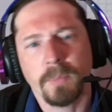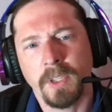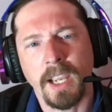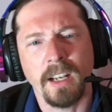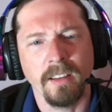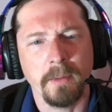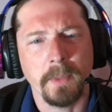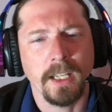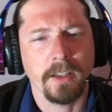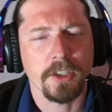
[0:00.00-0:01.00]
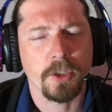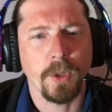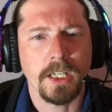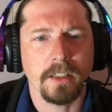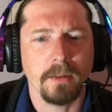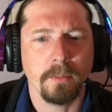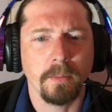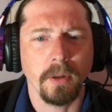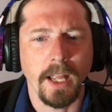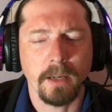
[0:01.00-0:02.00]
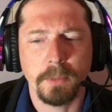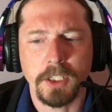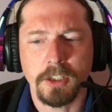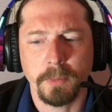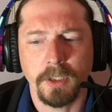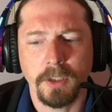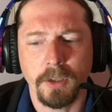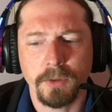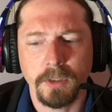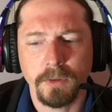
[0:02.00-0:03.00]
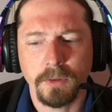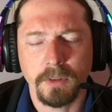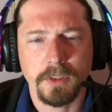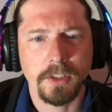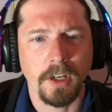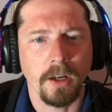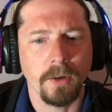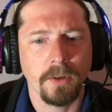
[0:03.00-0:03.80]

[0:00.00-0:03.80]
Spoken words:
kind of limiting the squares that the black bishop could go to. So